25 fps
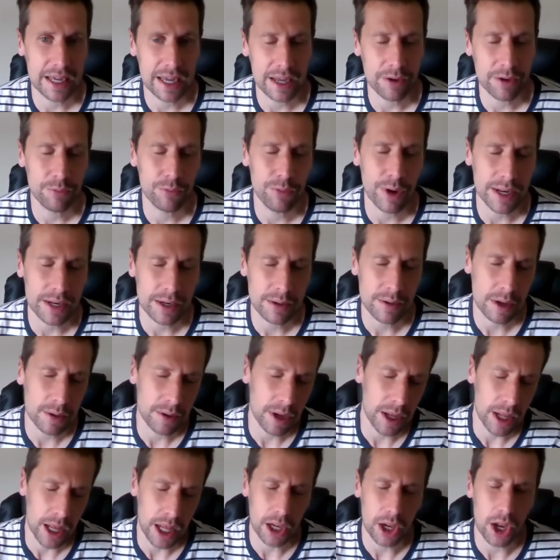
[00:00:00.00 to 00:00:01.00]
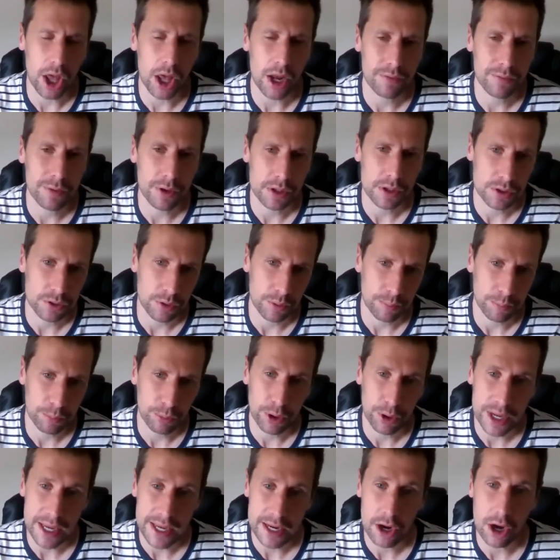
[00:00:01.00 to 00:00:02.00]
I'd written a lot of it sort of
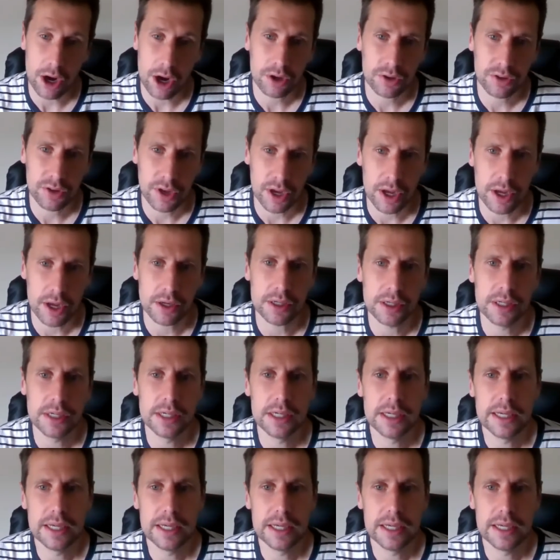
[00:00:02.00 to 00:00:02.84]
pre-lockdown,